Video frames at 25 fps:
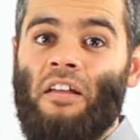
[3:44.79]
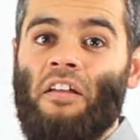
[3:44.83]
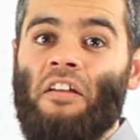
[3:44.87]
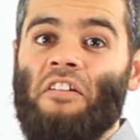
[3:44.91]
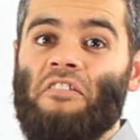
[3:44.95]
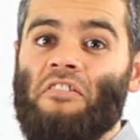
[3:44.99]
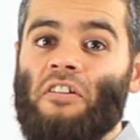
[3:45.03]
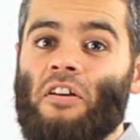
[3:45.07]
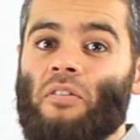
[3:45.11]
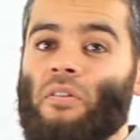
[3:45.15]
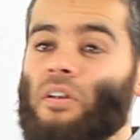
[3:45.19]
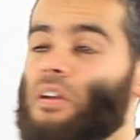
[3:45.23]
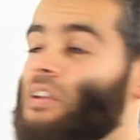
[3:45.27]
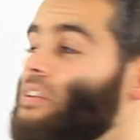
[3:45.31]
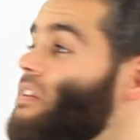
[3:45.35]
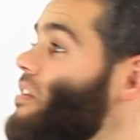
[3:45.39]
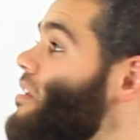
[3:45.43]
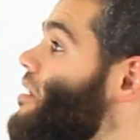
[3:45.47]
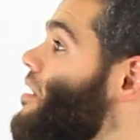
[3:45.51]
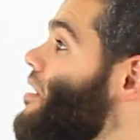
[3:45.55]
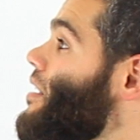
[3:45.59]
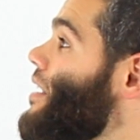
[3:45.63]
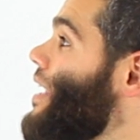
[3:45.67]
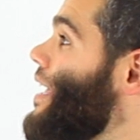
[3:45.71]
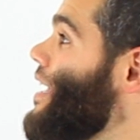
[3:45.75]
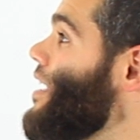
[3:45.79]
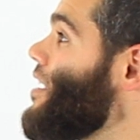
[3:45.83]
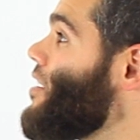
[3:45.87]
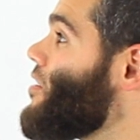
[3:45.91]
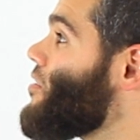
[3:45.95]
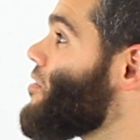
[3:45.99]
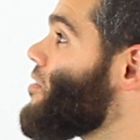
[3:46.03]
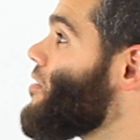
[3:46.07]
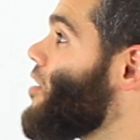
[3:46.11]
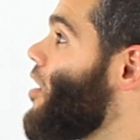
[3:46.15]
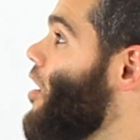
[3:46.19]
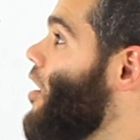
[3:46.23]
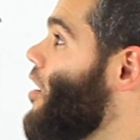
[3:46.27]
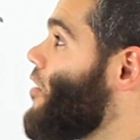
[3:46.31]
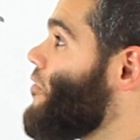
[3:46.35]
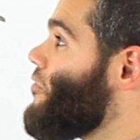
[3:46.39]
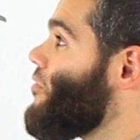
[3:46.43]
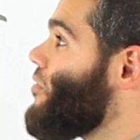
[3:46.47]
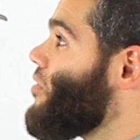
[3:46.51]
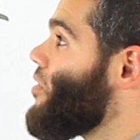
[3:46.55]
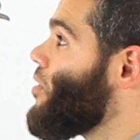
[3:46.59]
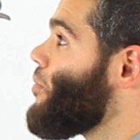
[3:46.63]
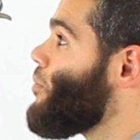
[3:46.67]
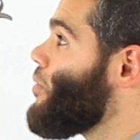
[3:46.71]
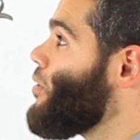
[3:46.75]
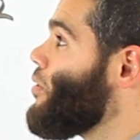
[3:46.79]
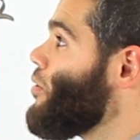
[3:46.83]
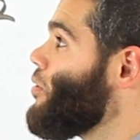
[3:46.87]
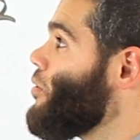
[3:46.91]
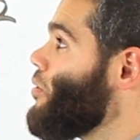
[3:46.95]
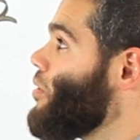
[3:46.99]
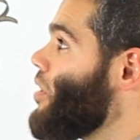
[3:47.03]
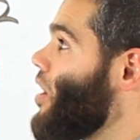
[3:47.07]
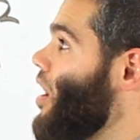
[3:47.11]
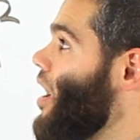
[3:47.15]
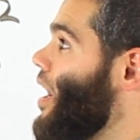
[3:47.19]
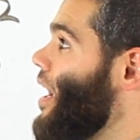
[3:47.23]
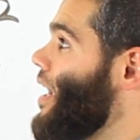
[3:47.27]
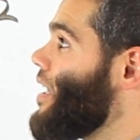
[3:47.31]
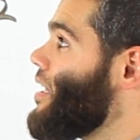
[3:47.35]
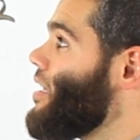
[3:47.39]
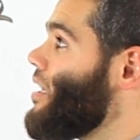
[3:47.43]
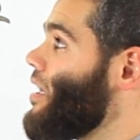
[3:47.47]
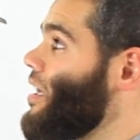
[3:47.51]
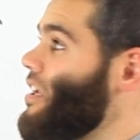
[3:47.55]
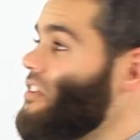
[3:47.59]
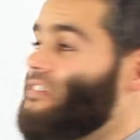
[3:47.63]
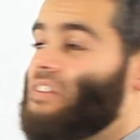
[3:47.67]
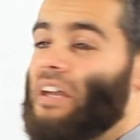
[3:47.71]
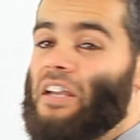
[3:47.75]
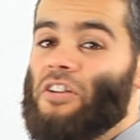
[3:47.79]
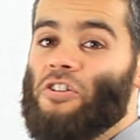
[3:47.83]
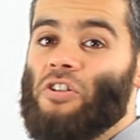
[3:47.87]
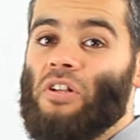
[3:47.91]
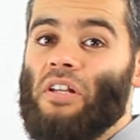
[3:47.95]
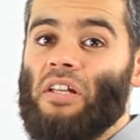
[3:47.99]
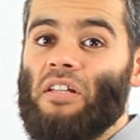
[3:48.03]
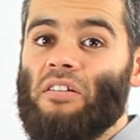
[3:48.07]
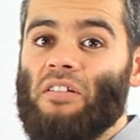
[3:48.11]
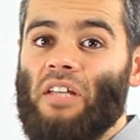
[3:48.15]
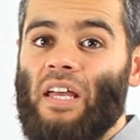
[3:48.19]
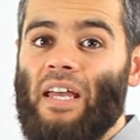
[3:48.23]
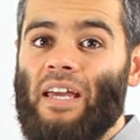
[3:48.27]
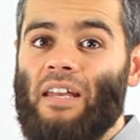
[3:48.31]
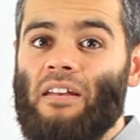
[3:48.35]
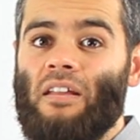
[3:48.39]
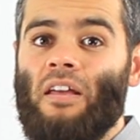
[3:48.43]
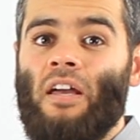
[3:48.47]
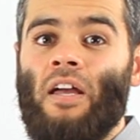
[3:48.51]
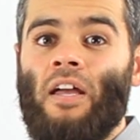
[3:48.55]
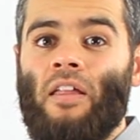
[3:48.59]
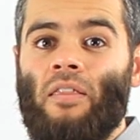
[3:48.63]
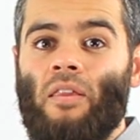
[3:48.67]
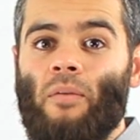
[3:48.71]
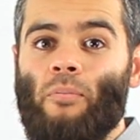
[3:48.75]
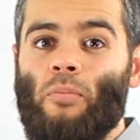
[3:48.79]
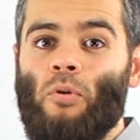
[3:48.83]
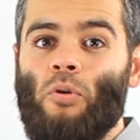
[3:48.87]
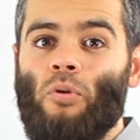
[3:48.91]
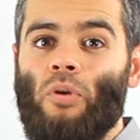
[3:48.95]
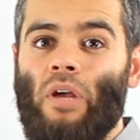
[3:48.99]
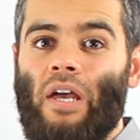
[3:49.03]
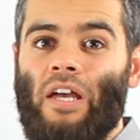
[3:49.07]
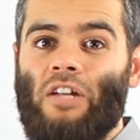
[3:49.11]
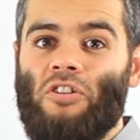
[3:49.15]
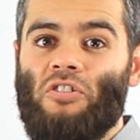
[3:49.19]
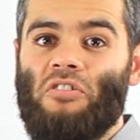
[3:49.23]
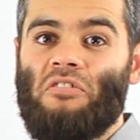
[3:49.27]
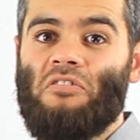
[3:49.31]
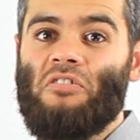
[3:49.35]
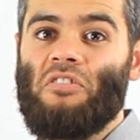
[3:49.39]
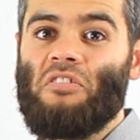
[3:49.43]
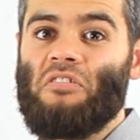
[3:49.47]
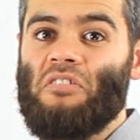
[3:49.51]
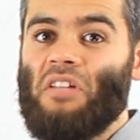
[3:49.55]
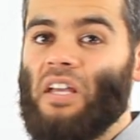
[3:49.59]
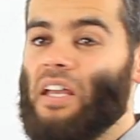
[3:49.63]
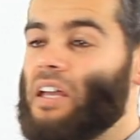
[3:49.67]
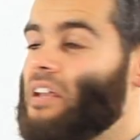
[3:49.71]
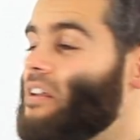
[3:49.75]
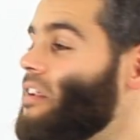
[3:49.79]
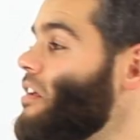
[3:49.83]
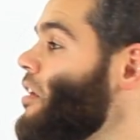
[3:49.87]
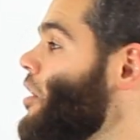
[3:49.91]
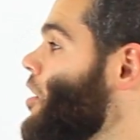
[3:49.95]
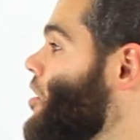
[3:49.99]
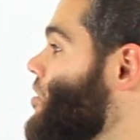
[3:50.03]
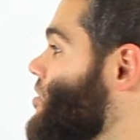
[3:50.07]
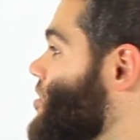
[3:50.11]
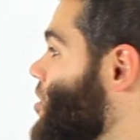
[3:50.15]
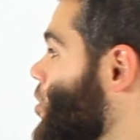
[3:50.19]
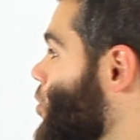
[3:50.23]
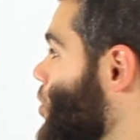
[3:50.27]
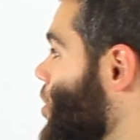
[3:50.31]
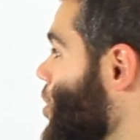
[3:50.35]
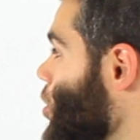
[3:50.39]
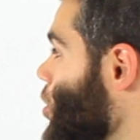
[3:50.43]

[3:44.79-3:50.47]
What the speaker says: So the length of the blue line is actually 10. The blue edge is just 10. So